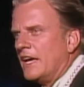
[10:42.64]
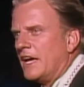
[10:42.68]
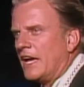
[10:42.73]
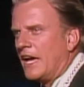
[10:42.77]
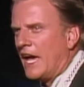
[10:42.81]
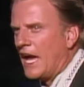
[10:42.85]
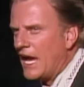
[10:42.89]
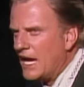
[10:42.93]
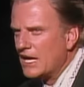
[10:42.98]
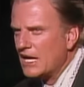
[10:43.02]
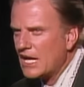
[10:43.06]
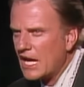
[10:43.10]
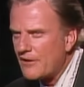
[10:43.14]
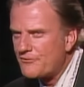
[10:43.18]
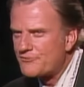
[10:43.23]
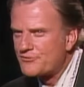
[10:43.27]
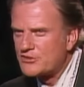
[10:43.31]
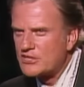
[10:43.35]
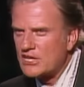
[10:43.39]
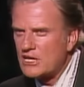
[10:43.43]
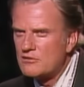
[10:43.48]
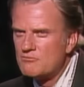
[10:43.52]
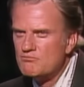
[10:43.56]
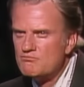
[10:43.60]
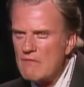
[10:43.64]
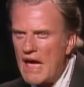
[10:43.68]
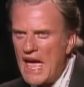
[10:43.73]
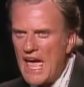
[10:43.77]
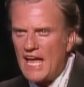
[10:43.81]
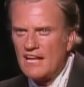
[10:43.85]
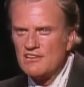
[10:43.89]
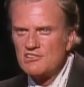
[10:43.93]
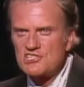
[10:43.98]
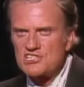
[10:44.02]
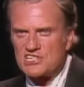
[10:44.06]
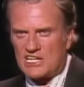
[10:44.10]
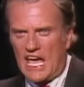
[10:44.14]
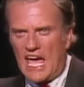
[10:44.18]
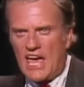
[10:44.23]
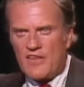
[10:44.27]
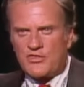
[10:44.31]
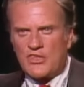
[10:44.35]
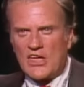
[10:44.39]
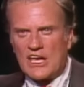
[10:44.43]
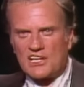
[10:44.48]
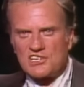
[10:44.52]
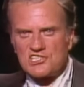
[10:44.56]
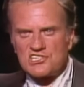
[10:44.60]
He lifted man's
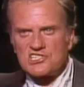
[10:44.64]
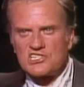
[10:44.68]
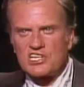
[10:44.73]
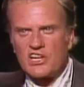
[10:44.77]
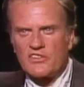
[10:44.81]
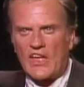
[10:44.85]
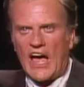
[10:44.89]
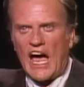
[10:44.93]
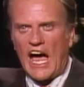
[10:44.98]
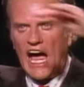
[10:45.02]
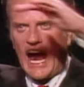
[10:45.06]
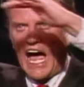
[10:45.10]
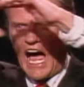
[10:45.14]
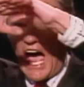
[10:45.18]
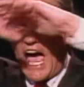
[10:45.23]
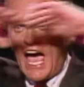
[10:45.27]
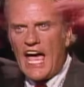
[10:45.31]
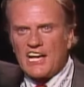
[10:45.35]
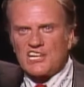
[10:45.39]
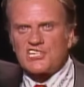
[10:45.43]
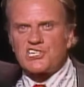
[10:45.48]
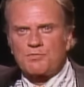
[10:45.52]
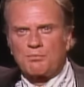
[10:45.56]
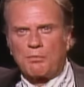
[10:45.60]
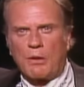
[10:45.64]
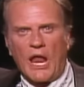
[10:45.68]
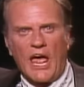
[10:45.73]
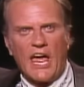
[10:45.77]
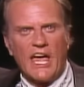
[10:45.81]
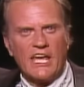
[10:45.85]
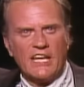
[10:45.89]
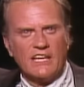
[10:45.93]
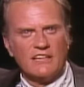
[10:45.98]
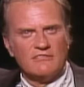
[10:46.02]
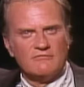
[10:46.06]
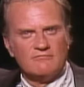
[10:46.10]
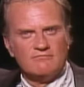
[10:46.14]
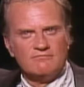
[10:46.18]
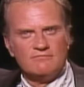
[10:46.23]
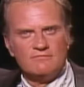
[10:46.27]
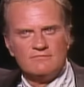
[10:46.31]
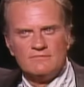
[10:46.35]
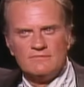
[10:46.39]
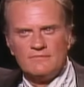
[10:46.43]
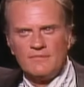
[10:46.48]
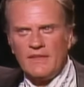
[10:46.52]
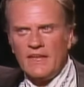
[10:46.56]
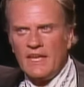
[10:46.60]
ethics to the highest plane
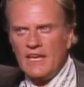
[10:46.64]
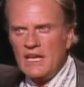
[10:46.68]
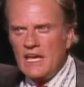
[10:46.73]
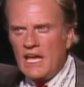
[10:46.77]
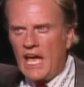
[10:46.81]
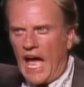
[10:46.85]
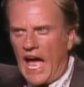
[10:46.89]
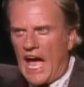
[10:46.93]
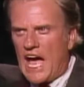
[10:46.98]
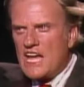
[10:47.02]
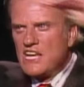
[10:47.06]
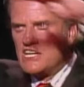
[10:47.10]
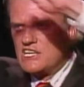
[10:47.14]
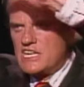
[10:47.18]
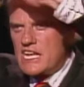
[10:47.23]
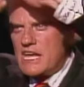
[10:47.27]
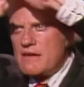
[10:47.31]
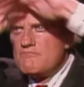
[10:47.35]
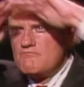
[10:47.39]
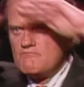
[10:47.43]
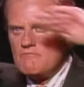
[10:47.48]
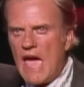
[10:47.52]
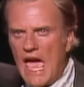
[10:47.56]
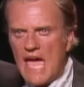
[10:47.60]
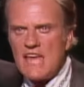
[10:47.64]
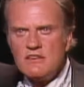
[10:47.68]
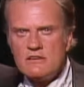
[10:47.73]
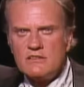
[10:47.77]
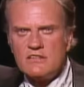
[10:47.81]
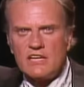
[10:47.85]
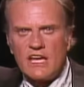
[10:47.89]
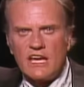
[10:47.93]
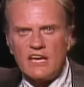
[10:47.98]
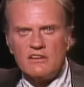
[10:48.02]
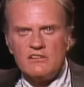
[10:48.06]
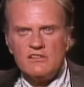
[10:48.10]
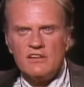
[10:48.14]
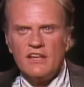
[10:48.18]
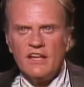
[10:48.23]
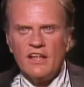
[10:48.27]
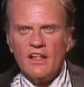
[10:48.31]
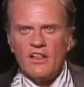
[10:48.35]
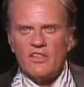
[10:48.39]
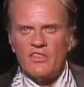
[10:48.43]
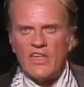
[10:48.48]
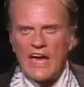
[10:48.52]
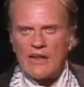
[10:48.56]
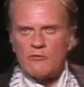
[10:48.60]
and demanded
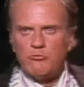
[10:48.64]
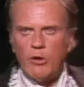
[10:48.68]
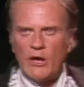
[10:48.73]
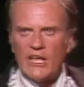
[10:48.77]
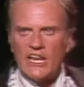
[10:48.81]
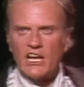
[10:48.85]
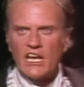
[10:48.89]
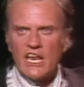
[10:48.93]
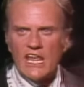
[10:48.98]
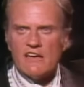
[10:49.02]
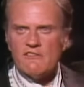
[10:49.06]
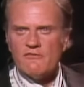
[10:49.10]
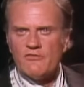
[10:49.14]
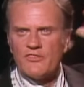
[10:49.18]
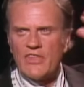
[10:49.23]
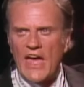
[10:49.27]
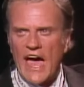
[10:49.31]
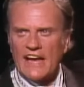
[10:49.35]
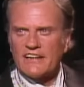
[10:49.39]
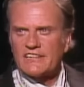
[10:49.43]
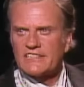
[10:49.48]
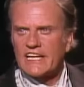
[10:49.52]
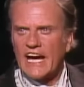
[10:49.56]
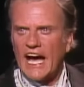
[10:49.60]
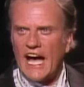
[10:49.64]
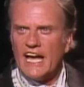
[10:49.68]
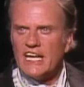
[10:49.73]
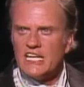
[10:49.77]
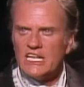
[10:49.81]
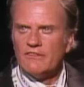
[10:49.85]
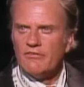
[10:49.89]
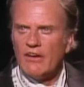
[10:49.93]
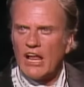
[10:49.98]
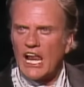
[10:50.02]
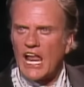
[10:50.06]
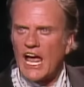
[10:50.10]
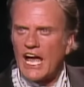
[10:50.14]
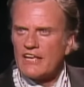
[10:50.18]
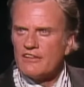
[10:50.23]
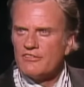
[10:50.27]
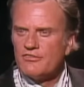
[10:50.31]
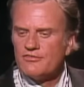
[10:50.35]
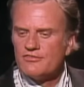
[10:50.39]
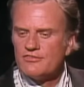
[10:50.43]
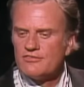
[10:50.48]
that we live that kind of a life.